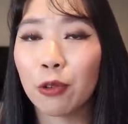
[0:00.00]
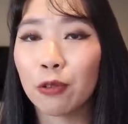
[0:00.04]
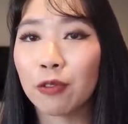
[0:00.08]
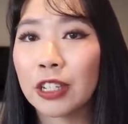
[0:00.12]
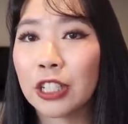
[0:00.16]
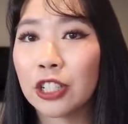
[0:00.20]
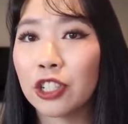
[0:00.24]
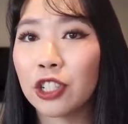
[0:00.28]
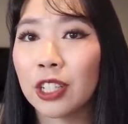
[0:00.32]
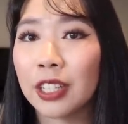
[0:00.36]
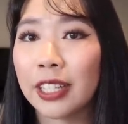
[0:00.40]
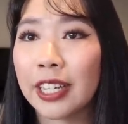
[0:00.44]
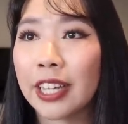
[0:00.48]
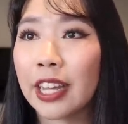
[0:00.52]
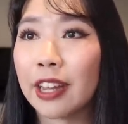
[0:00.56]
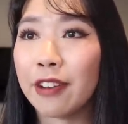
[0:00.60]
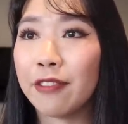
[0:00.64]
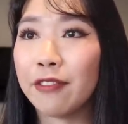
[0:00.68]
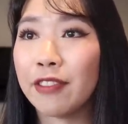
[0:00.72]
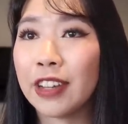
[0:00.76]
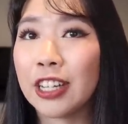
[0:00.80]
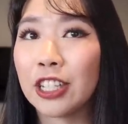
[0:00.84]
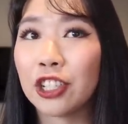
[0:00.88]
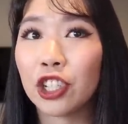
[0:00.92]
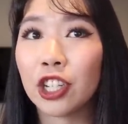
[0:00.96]
originally
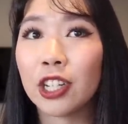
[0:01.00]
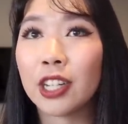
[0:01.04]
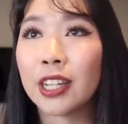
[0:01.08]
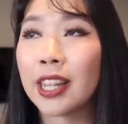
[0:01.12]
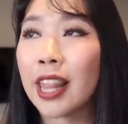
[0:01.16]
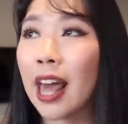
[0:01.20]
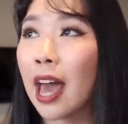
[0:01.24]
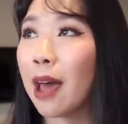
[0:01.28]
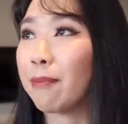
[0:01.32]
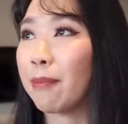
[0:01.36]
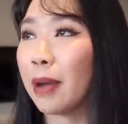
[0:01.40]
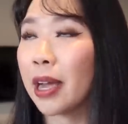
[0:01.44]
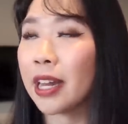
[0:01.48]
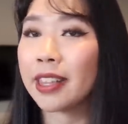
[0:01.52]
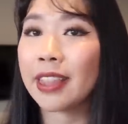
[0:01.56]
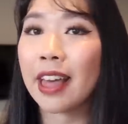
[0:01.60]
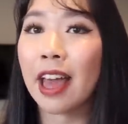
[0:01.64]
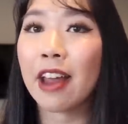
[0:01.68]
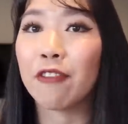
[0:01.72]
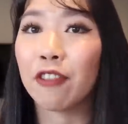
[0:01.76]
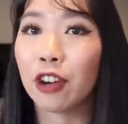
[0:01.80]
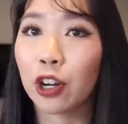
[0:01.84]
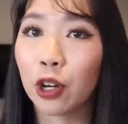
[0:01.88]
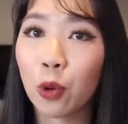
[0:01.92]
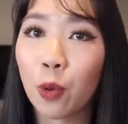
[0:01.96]
envisioned that might
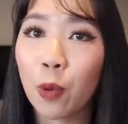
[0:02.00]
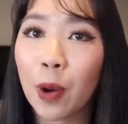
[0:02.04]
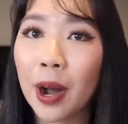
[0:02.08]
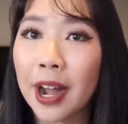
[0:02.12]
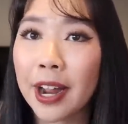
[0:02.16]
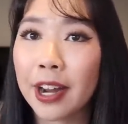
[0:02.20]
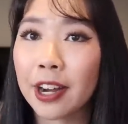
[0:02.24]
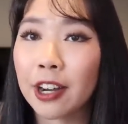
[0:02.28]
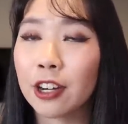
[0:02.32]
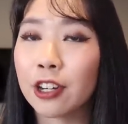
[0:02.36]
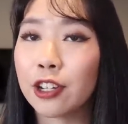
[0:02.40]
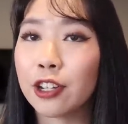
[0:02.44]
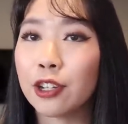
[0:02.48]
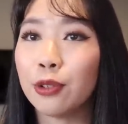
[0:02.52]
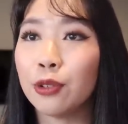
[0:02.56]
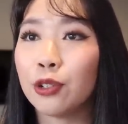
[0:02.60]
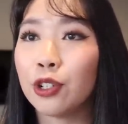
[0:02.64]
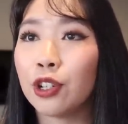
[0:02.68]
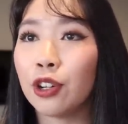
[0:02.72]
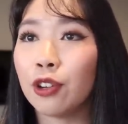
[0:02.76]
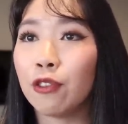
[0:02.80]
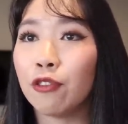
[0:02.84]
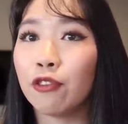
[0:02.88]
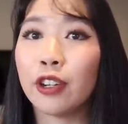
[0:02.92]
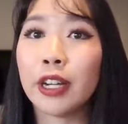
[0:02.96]
then require you
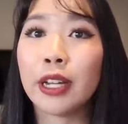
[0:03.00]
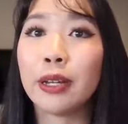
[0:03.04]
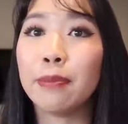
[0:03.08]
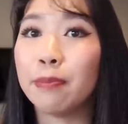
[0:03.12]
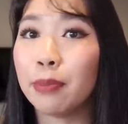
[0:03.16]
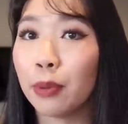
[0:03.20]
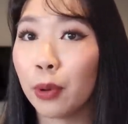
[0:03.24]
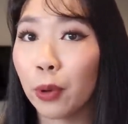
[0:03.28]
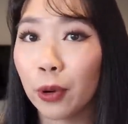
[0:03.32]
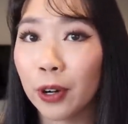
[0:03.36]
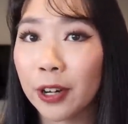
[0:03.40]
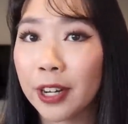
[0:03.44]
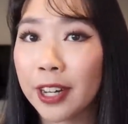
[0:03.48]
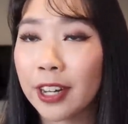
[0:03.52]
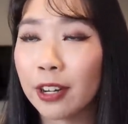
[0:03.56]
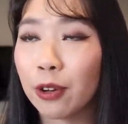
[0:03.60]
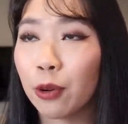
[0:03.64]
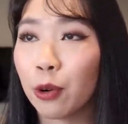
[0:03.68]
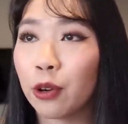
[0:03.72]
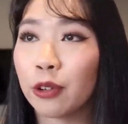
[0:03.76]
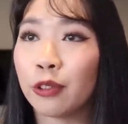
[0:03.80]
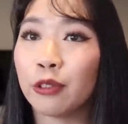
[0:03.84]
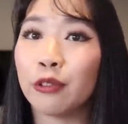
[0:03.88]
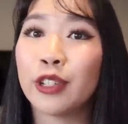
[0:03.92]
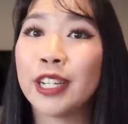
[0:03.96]
to reboard it
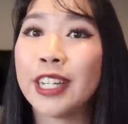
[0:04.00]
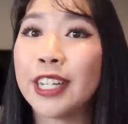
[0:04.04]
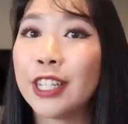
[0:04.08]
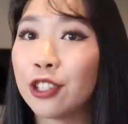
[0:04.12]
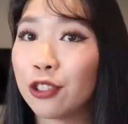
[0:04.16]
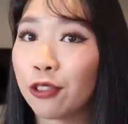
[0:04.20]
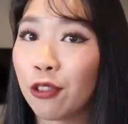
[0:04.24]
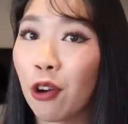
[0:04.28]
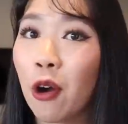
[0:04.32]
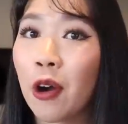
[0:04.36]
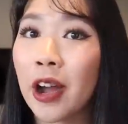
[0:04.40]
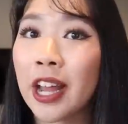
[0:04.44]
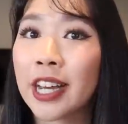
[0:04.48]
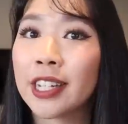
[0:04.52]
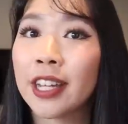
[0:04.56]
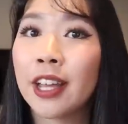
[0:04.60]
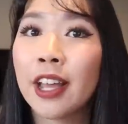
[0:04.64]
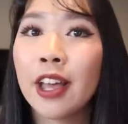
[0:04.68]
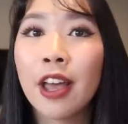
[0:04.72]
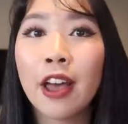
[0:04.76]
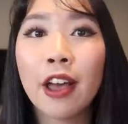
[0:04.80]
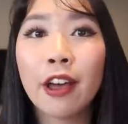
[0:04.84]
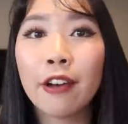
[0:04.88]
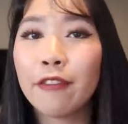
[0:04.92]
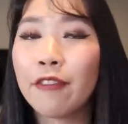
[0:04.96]
or redraw it
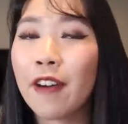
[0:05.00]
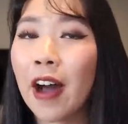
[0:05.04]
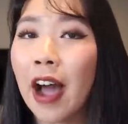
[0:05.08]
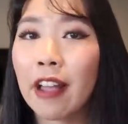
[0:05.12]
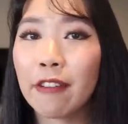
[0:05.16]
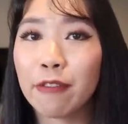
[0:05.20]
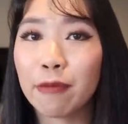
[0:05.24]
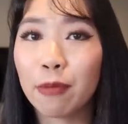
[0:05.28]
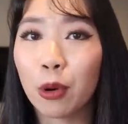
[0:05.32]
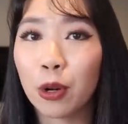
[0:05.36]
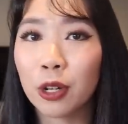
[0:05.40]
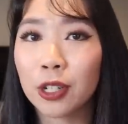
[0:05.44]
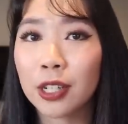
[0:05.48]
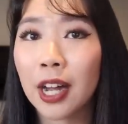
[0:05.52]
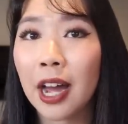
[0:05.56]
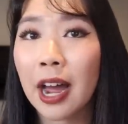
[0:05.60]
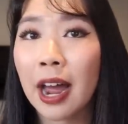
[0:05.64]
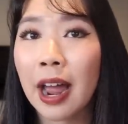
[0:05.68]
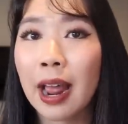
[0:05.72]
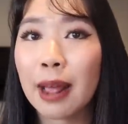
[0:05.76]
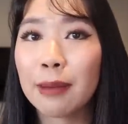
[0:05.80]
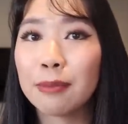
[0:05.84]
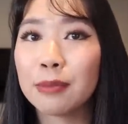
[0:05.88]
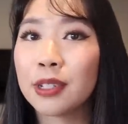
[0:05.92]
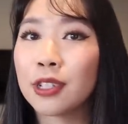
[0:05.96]
5 more
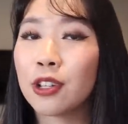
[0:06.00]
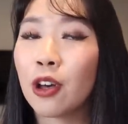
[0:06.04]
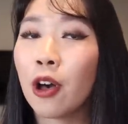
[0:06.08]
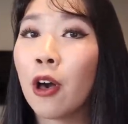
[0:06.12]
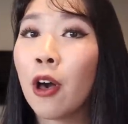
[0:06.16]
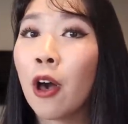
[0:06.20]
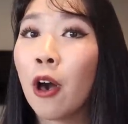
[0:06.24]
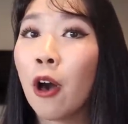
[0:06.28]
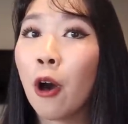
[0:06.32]
times.